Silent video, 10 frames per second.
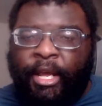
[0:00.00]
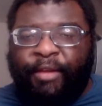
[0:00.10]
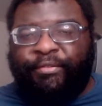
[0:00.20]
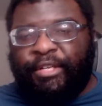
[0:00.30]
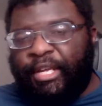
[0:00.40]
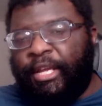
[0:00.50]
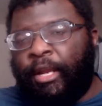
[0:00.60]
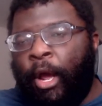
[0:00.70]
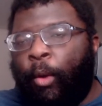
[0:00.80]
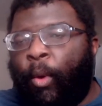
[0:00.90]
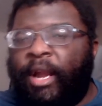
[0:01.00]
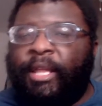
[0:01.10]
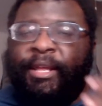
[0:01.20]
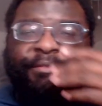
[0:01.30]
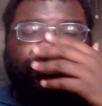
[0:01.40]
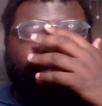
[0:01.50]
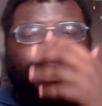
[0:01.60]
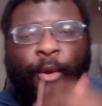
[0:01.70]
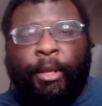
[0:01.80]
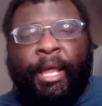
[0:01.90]
If you did, why not leave the
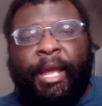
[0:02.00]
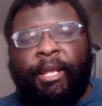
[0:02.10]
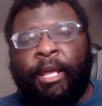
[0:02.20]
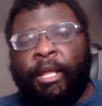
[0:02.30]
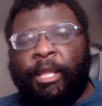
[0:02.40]
video a like?